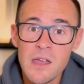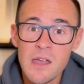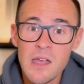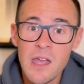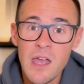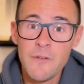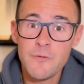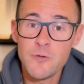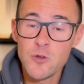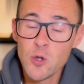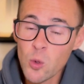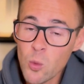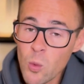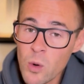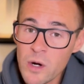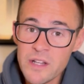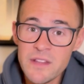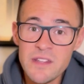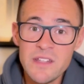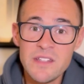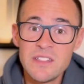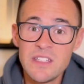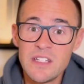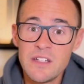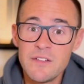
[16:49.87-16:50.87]
if you're one of
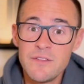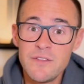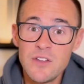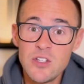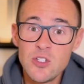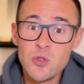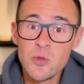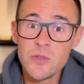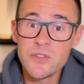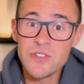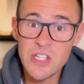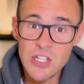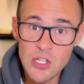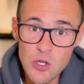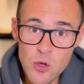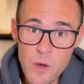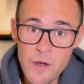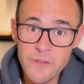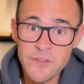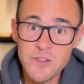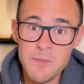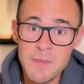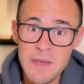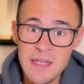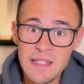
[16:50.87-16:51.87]
these individuals and you
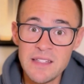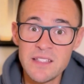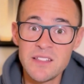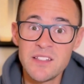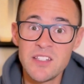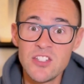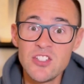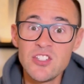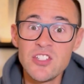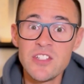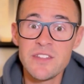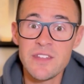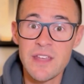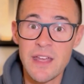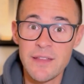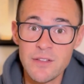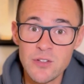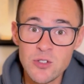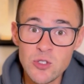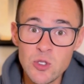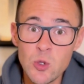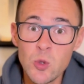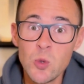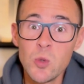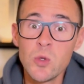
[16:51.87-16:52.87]
have to make decisions on the
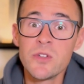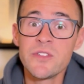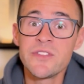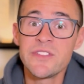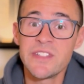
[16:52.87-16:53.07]
tools,